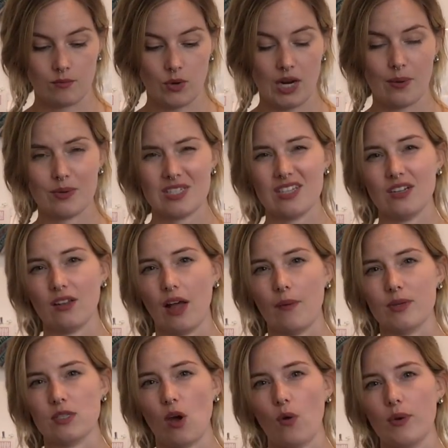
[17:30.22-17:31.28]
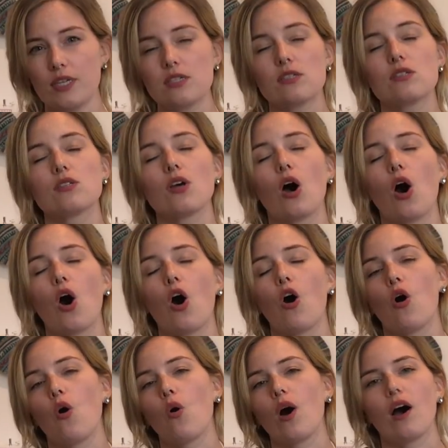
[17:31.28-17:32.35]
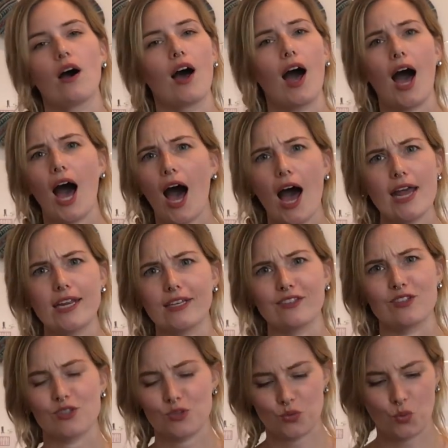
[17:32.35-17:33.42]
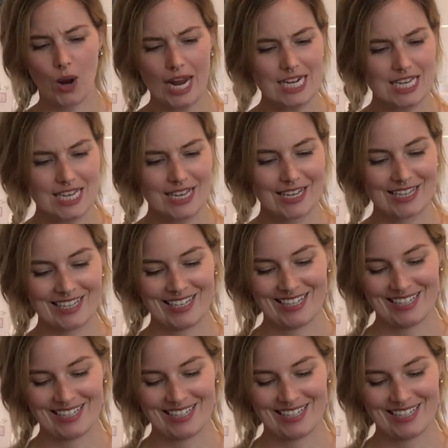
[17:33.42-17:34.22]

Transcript: When I was little, I was always so hot and sweaty.